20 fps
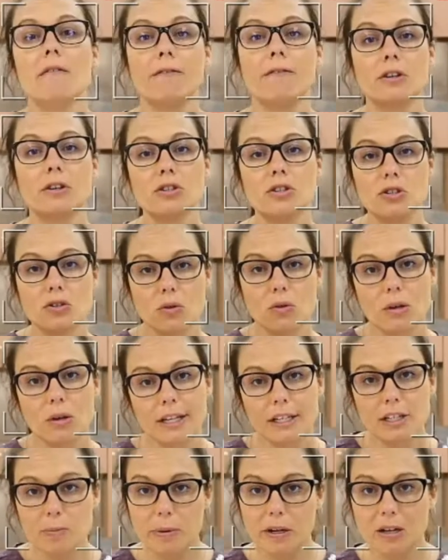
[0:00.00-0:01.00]

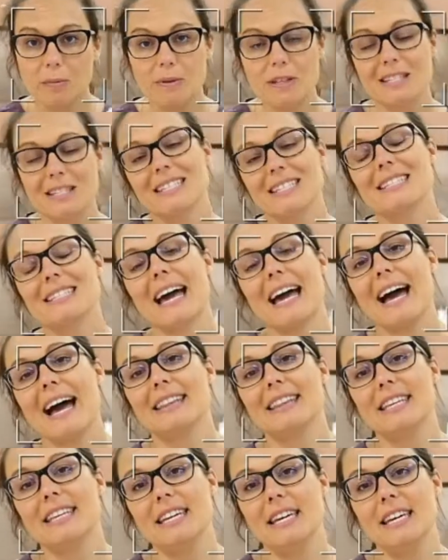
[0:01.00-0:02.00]
storage purposes at
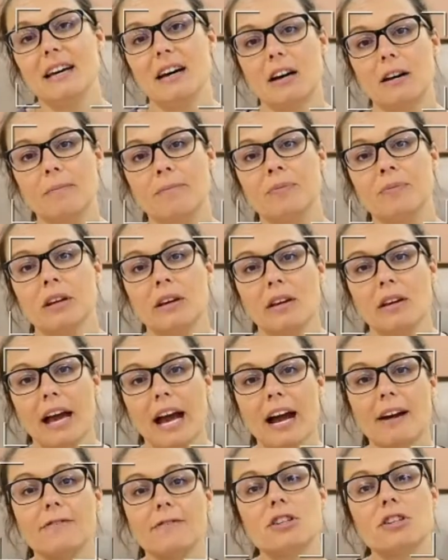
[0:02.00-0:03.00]
the
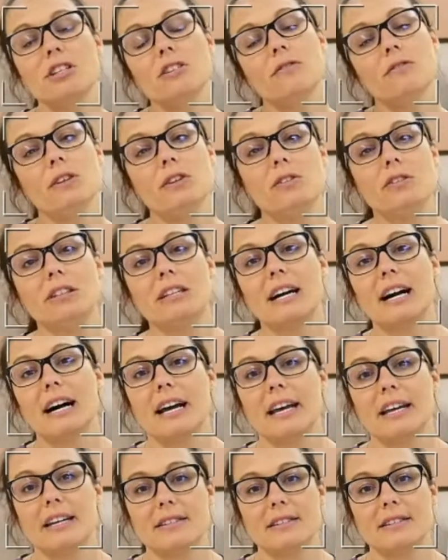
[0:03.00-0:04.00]
after you've
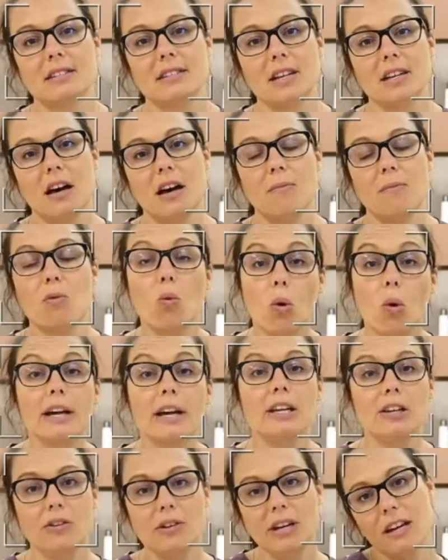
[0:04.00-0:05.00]
utilized what
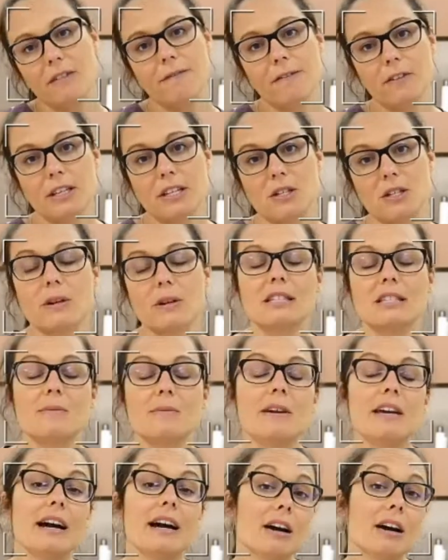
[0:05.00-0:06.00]
you need for this
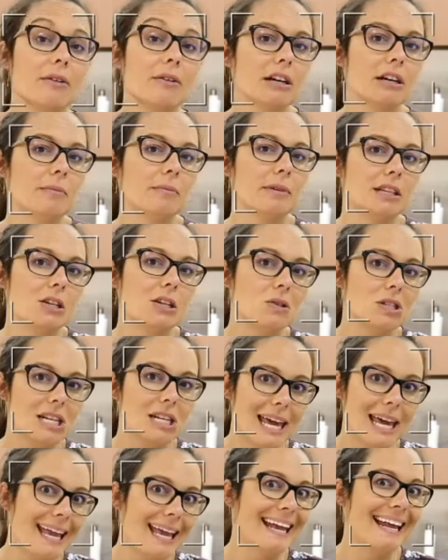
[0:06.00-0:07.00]
recipe, I recommend that you
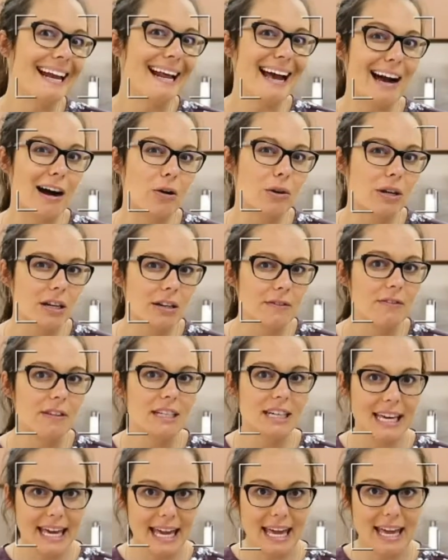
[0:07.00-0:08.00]
take out of the
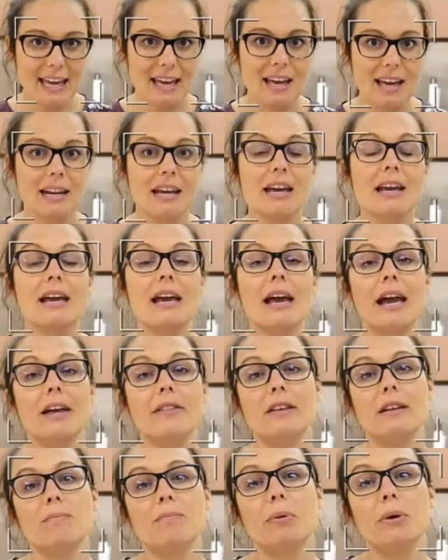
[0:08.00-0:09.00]
can and
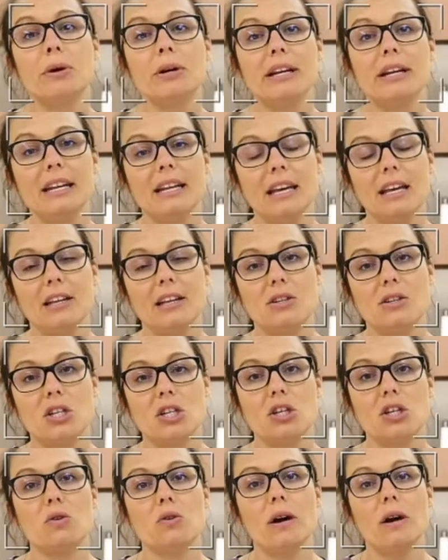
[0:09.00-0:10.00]
then put it
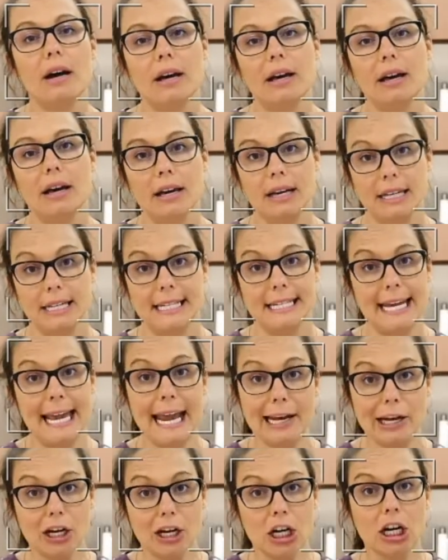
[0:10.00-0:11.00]
into a
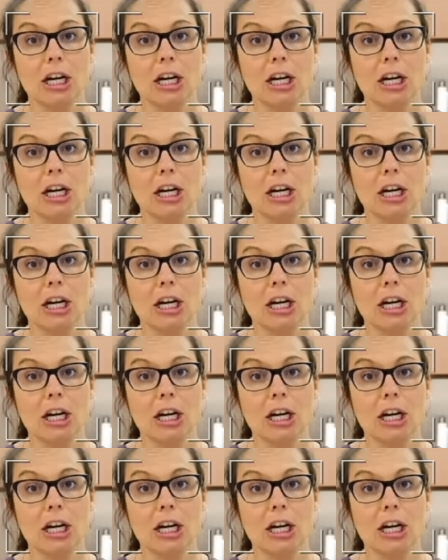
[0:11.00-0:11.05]
container.